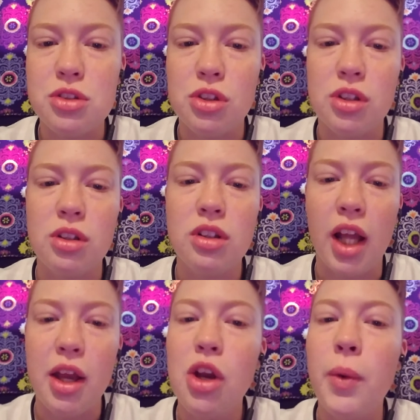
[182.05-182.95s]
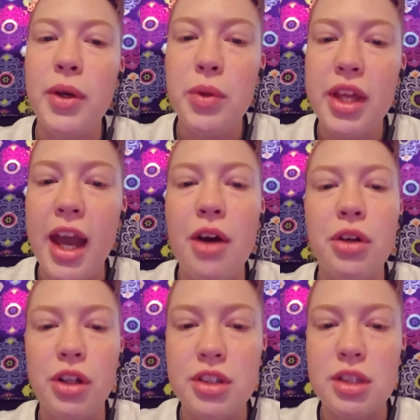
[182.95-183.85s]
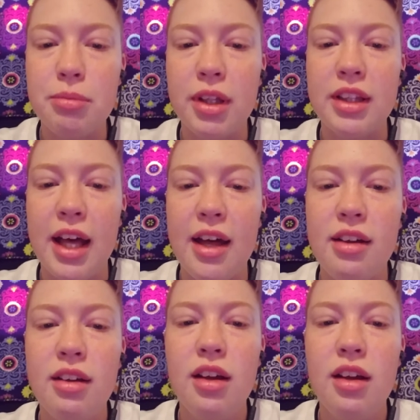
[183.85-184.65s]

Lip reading: or, going to the counter or something like that,